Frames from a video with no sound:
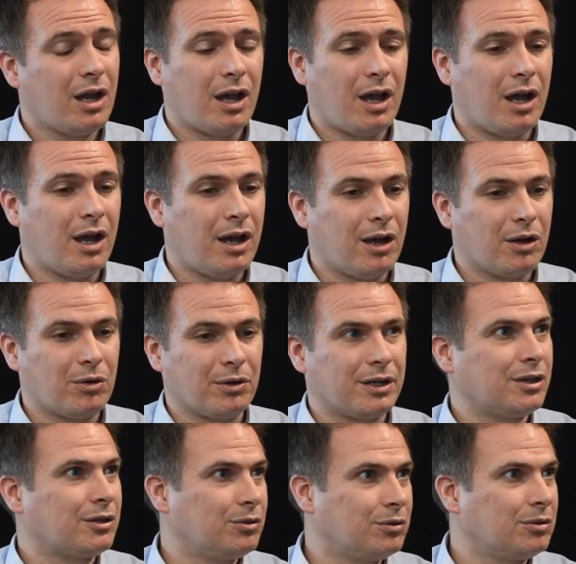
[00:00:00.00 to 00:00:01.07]

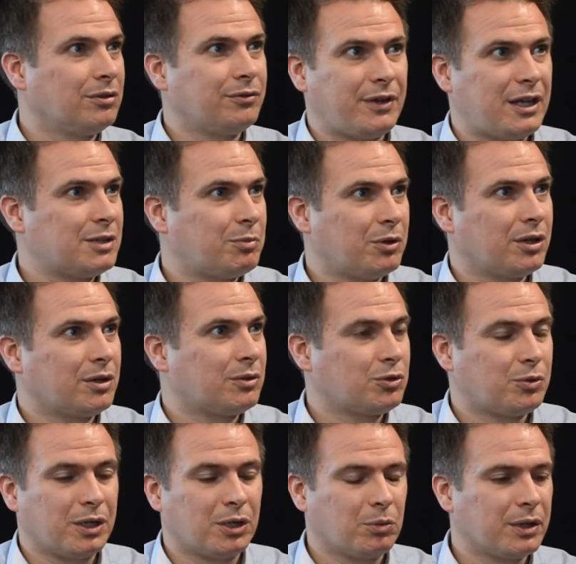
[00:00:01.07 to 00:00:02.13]
according to Google, Facebook,
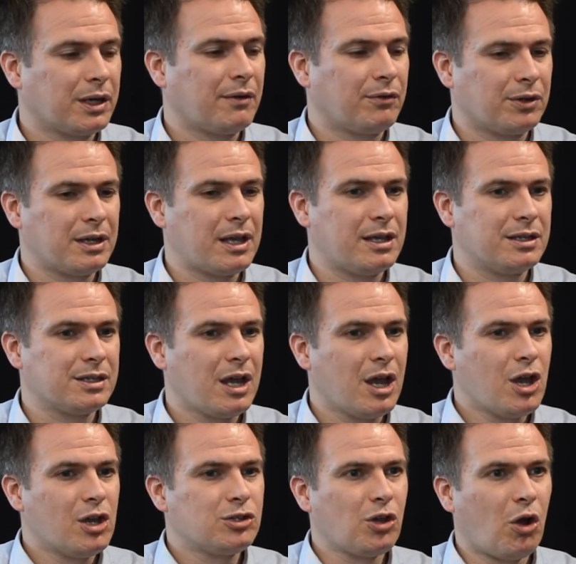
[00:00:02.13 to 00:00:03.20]
Twitter, whatever it is.
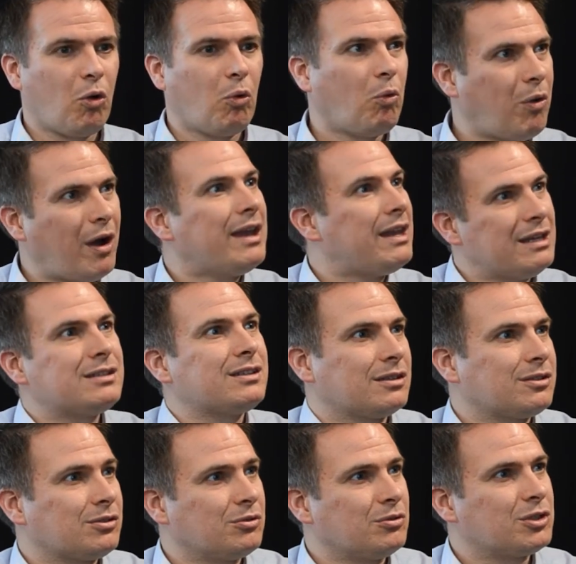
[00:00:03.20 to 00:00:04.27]
So what is the
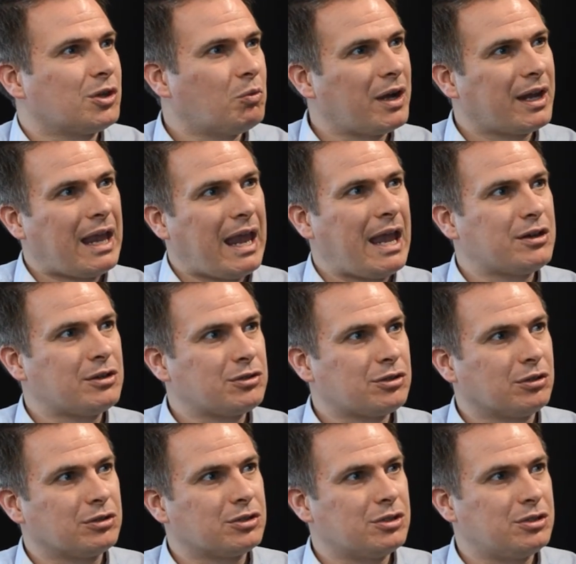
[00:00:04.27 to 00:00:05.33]
solution? What can a
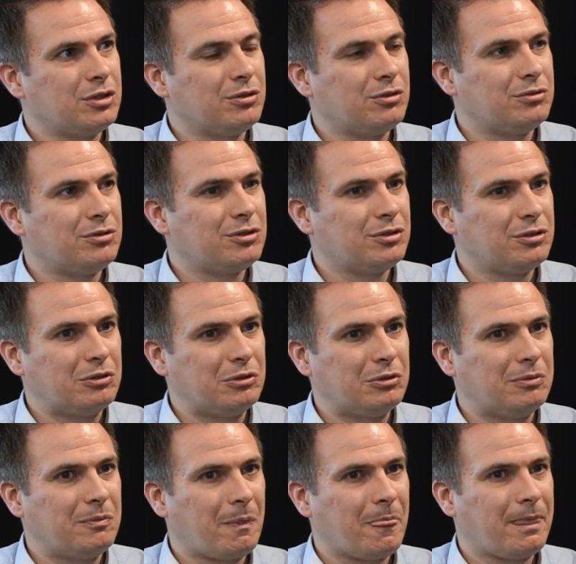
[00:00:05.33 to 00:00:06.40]
church do
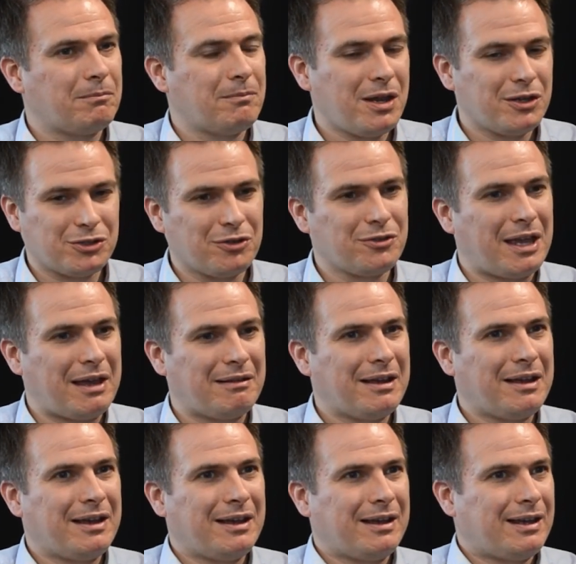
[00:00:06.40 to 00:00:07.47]
to make sure that
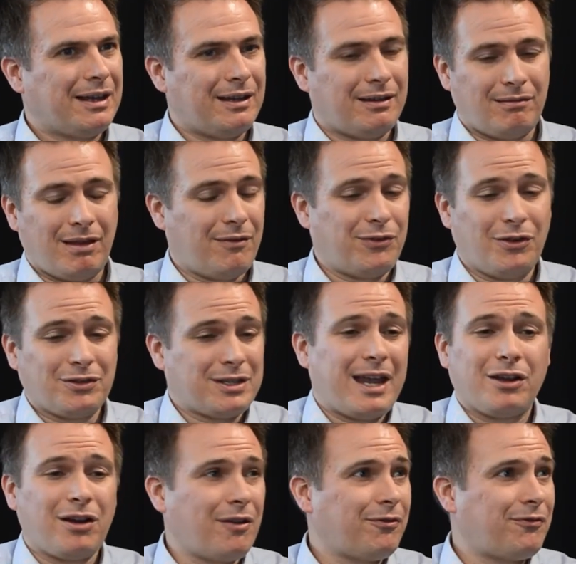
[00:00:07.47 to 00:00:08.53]
if they're
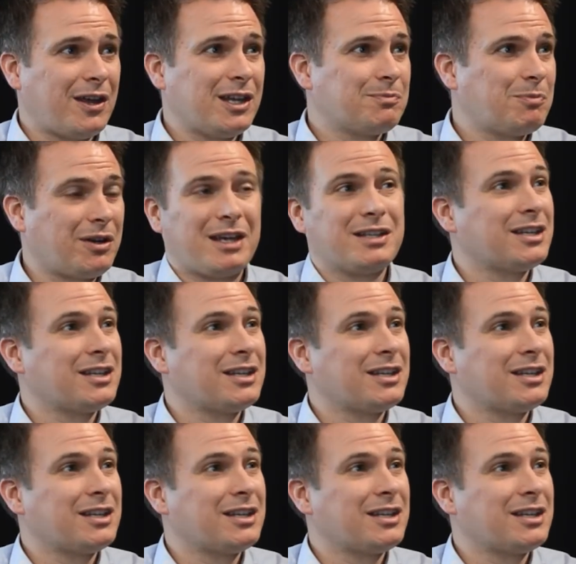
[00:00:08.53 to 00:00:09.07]
taken off Facebook, it